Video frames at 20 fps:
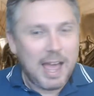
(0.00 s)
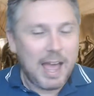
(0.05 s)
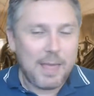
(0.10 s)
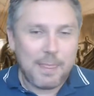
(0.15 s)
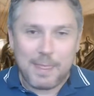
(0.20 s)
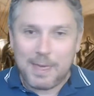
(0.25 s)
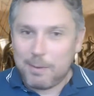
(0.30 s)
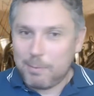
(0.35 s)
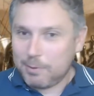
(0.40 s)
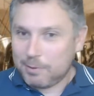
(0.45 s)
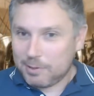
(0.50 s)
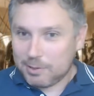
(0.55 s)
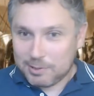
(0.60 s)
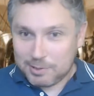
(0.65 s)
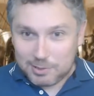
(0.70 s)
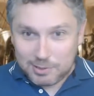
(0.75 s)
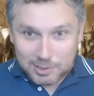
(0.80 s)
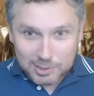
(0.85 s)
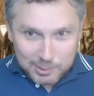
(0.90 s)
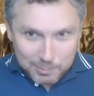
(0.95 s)
and they were
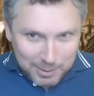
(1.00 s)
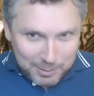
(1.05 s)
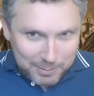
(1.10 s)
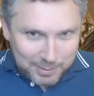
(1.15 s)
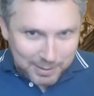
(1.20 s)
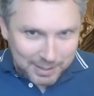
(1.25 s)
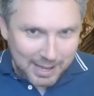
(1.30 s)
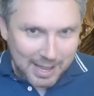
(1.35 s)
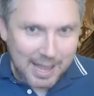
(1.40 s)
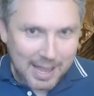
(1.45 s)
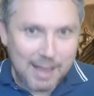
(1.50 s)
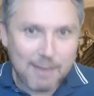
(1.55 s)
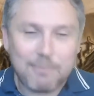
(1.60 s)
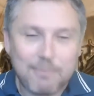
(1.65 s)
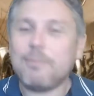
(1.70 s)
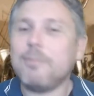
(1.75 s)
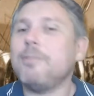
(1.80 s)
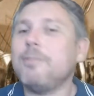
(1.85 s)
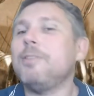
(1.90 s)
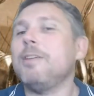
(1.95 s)
just sweeping
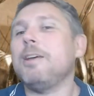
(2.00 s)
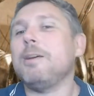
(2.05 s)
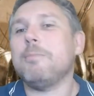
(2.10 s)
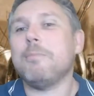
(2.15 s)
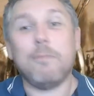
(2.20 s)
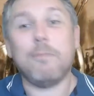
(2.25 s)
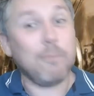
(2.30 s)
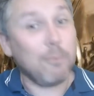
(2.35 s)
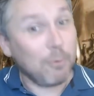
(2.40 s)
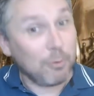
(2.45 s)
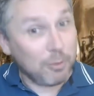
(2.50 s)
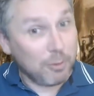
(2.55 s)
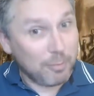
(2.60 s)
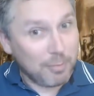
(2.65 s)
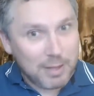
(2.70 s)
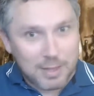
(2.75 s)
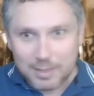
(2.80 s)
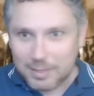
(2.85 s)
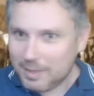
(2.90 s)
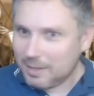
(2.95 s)
everything before
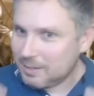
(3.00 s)
them.